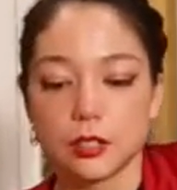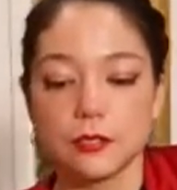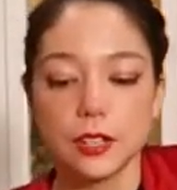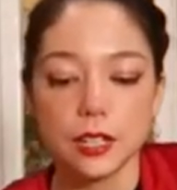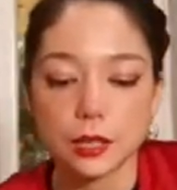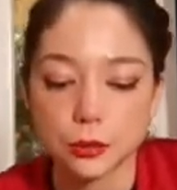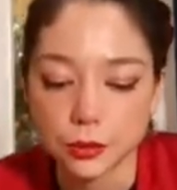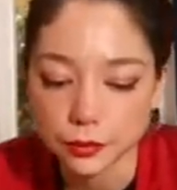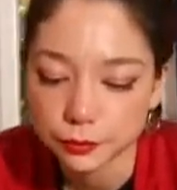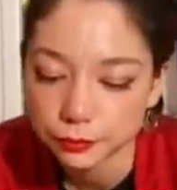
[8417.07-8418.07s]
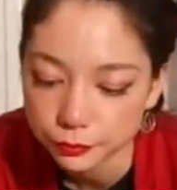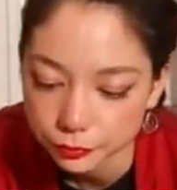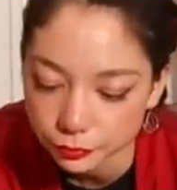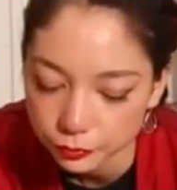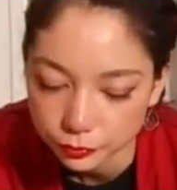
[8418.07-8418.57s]
Very cool.
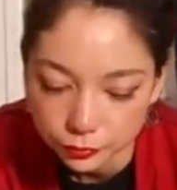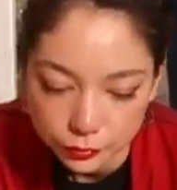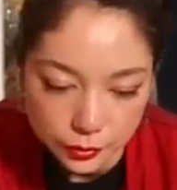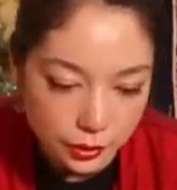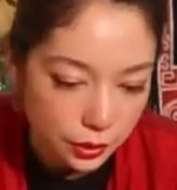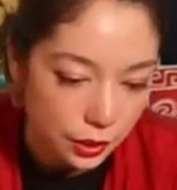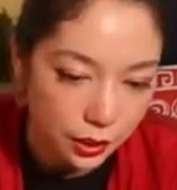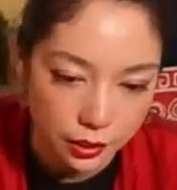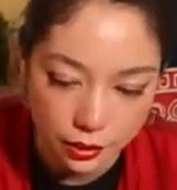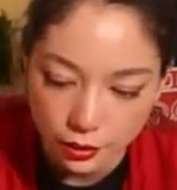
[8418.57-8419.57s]
Okay.